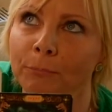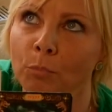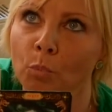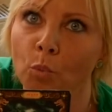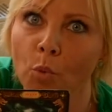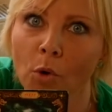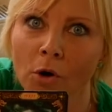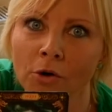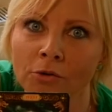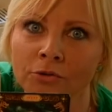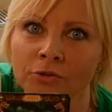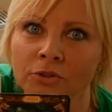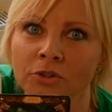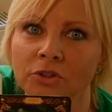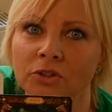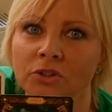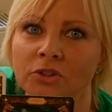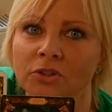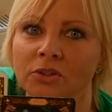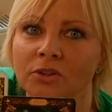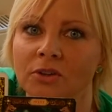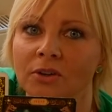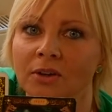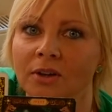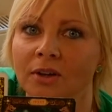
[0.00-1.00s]

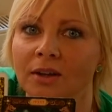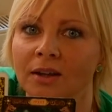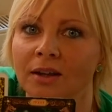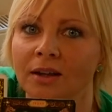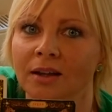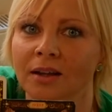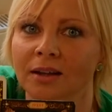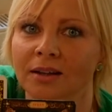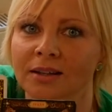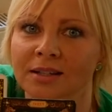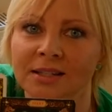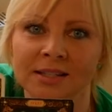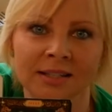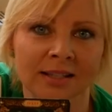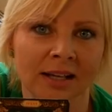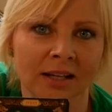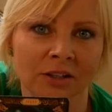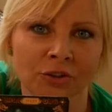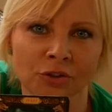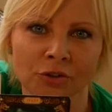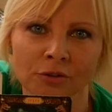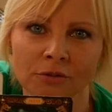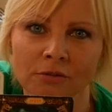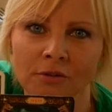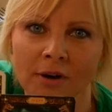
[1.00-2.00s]
Wands.
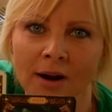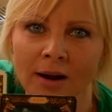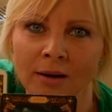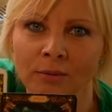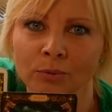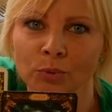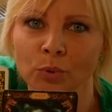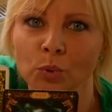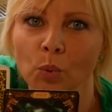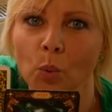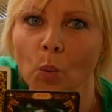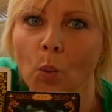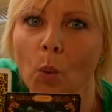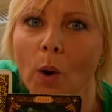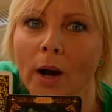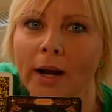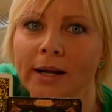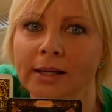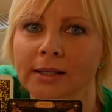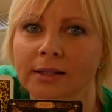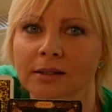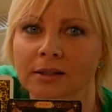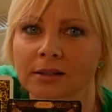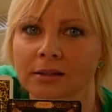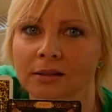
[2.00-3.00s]
Stand your ground,
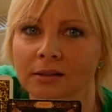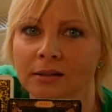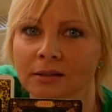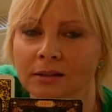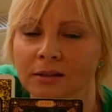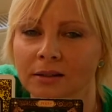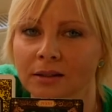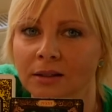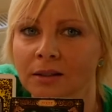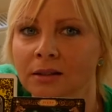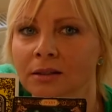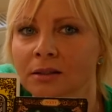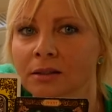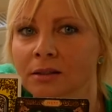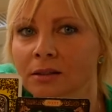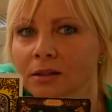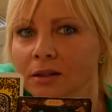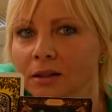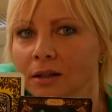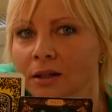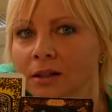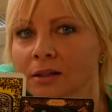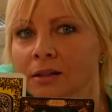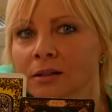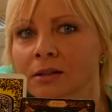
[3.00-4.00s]
wait. It
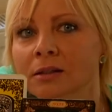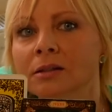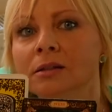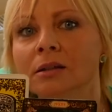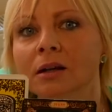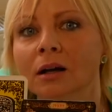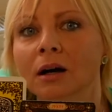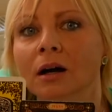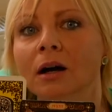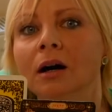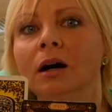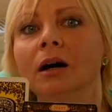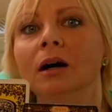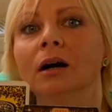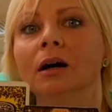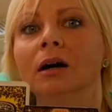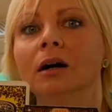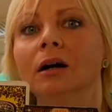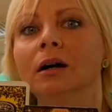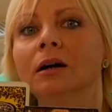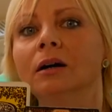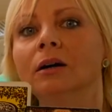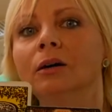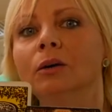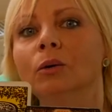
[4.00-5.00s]
is
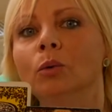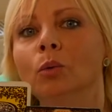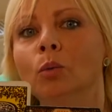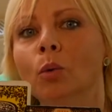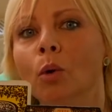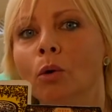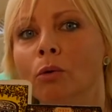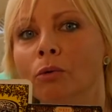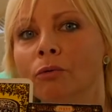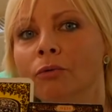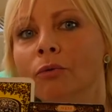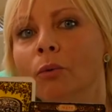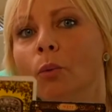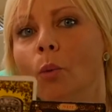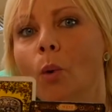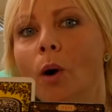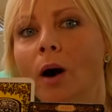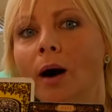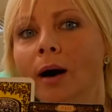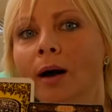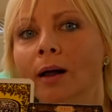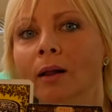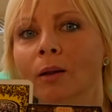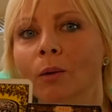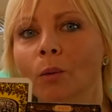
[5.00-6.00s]

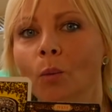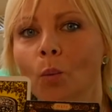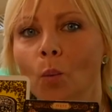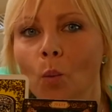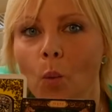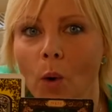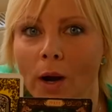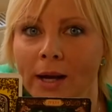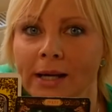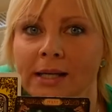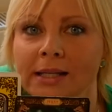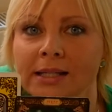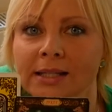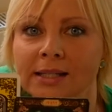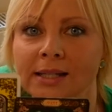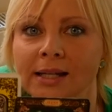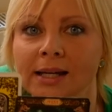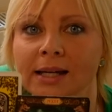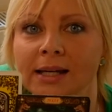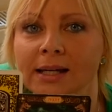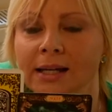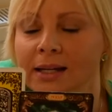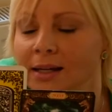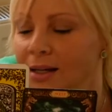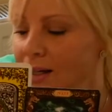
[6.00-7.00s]
worthwhile
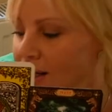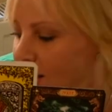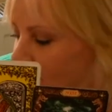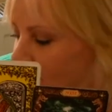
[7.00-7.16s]
waiting.